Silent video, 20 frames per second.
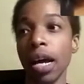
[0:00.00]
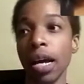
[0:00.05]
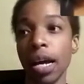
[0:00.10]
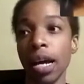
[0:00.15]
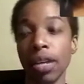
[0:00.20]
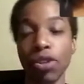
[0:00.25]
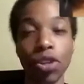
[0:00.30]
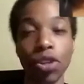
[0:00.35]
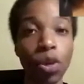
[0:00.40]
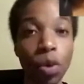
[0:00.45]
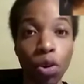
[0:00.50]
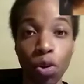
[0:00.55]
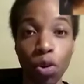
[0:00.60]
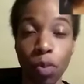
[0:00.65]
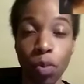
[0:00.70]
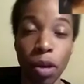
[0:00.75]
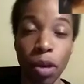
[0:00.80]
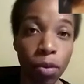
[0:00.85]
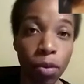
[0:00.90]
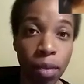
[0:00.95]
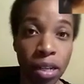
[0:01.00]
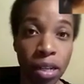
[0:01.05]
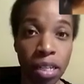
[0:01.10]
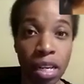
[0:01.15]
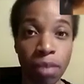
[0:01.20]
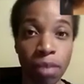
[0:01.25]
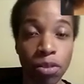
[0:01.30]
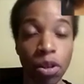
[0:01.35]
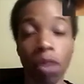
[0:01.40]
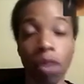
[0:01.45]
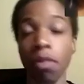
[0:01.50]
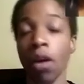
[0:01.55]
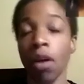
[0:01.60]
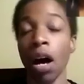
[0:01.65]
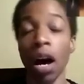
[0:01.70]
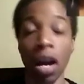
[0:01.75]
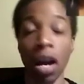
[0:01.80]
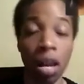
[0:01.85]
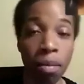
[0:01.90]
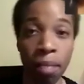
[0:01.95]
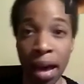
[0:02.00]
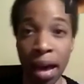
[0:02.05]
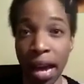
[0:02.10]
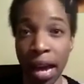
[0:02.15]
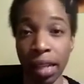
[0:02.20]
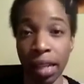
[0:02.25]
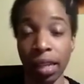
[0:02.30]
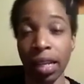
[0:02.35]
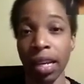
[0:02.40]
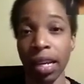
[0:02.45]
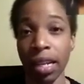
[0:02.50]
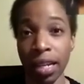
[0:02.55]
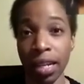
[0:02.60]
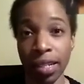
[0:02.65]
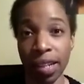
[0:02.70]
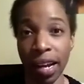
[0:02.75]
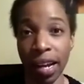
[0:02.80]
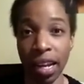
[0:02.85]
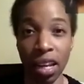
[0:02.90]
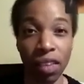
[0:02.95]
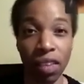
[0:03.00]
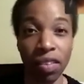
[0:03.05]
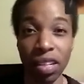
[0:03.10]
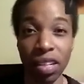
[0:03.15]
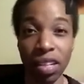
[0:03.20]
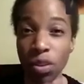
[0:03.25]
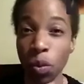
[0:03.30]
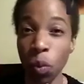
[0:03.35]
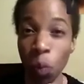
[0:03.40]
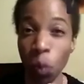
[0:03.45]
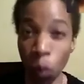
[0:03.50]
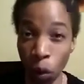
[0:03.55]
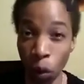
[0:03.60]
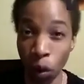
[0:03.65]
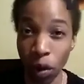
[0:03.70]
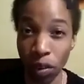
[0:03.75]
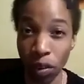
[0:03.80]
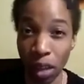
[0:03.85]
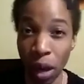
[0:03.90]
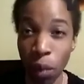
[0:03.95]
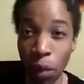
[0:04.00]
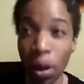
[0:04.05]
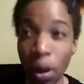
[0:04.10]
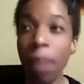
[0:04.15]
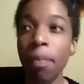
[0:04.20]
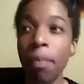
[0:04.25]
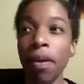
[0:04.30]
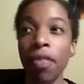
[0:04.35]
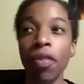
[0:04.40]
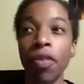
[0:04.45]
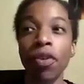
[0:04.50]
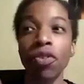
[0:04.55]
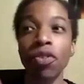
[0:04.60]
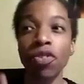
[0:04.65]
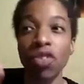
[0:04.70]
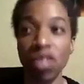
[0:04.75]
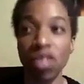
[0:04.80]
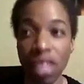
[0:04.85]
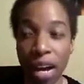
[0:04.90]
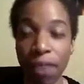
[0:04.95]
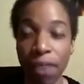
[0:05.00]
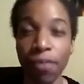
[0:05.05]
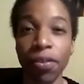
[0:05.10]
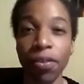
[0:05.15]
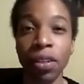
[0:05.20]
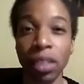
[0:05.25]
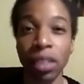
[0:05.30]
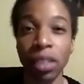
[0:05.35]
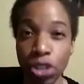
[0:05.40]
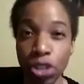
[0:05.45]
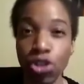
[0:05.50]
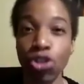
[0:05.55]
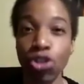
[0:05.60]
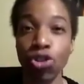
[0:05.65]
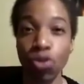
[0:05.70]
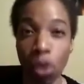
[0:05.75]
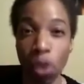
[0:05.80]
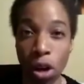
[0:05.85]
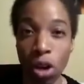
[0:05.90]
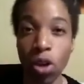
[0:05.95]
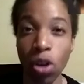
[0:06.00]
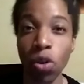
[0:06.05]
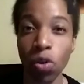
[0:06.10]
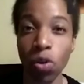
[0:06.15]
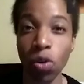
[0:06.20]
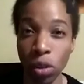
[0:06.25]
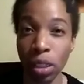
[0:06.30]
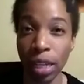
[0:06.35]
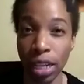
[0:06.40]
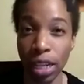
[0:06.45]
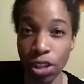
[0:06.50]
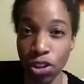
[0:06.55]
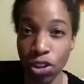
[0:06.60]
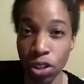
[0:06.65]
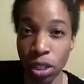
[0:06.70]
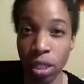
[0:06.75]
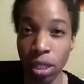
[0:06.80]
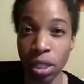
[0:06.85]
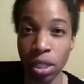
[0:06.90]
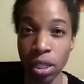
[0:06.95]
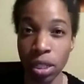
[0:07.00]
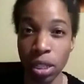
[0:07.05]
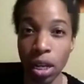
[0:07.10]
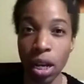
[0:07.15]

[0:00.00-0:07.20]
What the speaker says: 200 people in my team, so I'm automatically an executive. It doesn't work that way, but there's definitely strong correlations